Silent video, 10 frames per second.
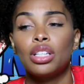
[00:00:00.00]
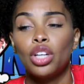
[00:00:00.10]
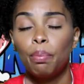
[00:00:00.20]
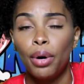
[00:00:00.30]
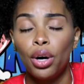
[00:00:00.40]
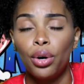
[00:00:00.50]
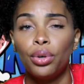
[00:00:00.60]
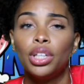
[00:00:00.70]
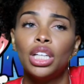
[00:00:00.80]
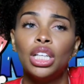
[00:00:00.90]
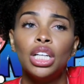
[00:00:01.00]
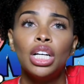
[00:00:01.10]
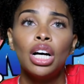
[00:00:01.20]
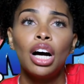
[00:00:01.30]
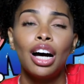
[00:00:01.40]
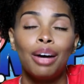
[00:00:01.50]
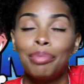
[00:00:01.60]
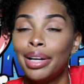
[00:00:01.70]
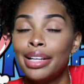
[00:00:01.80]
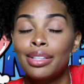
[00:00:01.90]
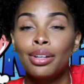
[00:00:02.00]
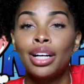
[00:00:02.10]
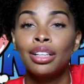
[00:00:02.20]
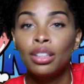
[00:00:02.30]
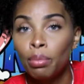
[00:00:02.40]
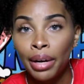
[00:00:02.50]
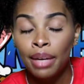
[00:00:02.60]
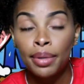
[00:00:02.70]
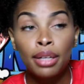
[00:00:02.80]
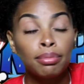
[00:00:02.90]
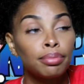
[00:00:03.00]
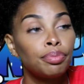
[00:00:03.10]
Capone, and his little ugly little baby,